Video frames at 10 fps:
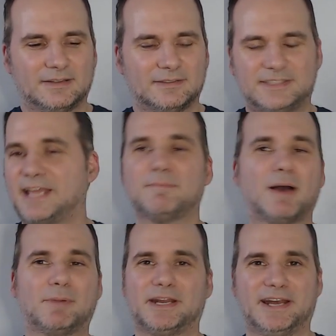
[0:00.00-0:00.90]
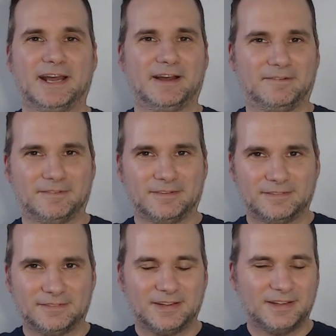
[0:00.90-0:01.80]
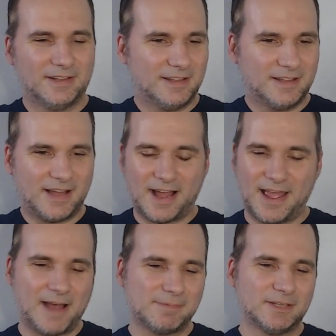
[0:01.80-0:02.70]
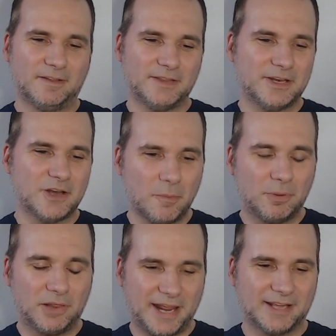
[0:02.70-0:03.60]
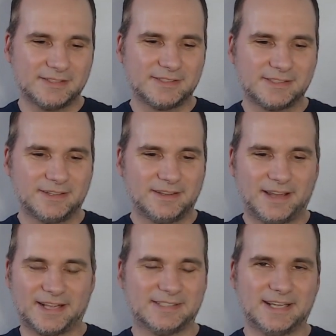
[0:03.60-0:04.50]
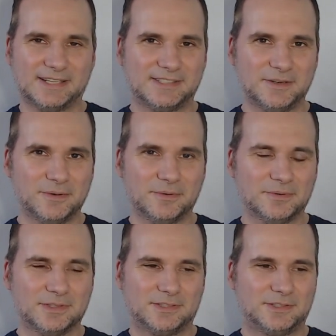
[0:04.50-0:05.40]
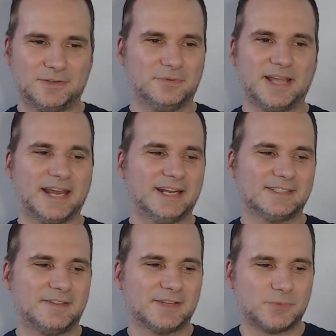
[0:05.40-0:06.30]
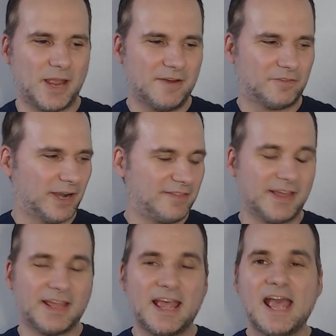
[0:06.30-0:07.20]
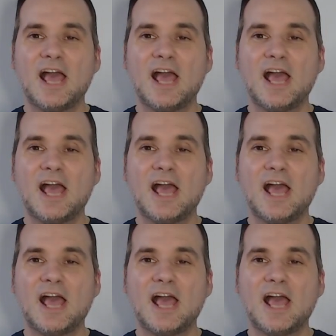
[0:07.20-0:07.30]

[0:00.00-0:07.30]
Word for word: take my money now. I absolutely no plans, like I said, to to get into this wave or anything.